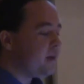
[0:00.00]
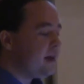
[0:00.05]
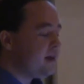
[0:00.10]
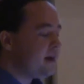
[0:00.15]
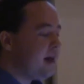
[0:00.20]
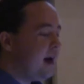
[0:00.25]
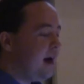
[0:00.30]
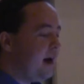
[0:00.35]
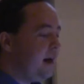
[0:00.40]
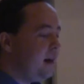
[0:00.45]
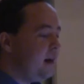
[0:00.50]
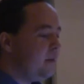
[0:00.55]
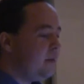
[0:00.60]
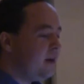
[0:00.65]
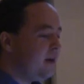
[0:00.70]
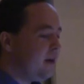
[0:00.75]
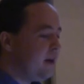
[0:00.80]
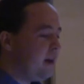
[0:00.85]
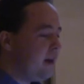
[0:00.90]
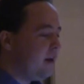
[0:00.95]
is a highly
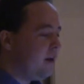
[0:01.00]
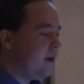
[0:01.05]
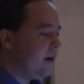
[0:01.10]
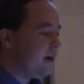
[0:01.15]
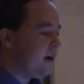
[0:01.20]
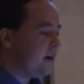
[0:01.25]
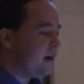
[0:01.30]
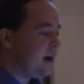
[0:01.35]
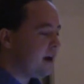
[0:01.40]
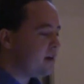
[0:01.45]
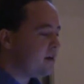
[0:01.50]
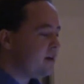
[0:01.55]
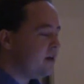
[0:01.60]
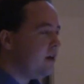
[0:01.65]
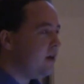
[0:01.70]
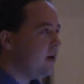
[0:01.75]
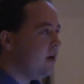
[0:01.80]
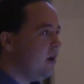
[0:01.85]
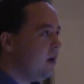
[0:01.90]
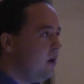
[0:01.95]
parallel
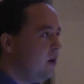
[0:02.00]
architecture,